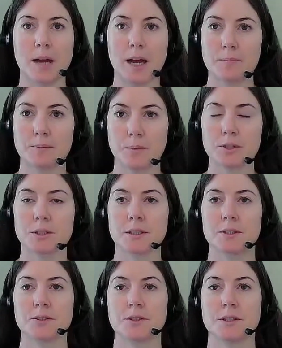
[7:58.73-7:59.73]
I'm
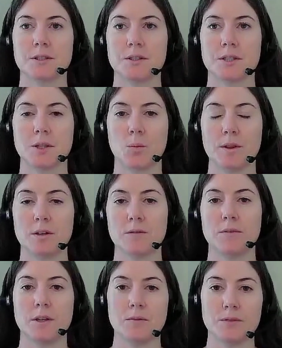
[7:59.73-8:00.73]
personally interested to when the
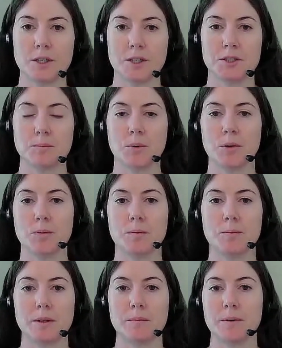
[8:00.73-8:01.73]
inflection point will be,